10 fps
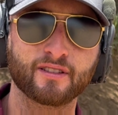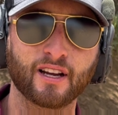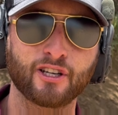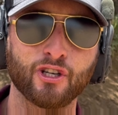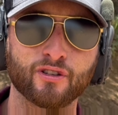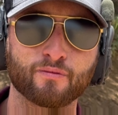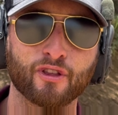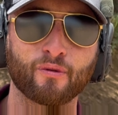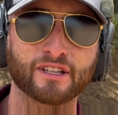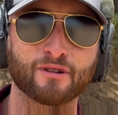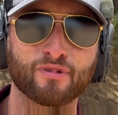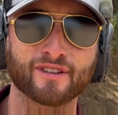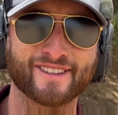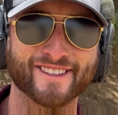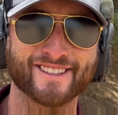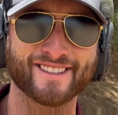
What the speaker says: I shoot Smith & Wesson pistols.